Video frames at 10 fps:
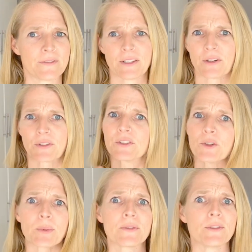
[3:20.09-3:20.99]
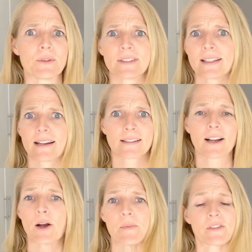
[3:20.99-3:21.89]
you know, the superfoods that
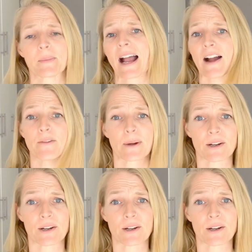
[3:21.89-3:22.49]
come from halfway